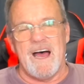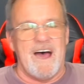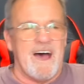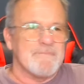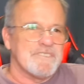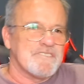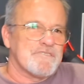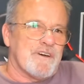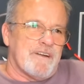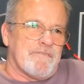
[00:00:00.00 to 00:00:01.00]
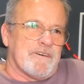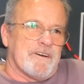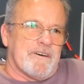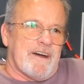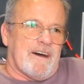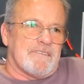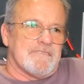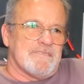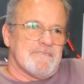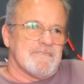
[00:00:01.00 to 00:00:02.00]
I'm just trying to figure out.
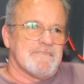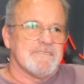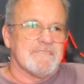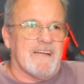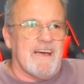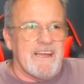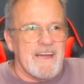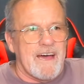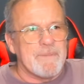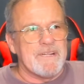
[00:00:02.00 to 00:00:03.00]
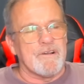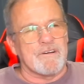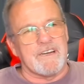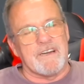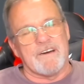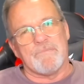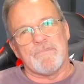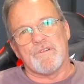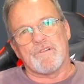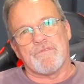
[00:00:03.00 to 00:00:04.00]
And I've been looking it up
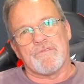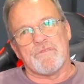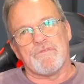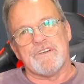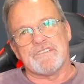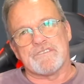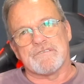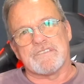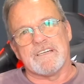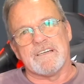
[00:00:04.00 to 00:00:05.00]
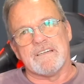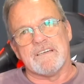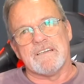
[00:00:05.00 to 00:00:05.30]
and looking for research lately.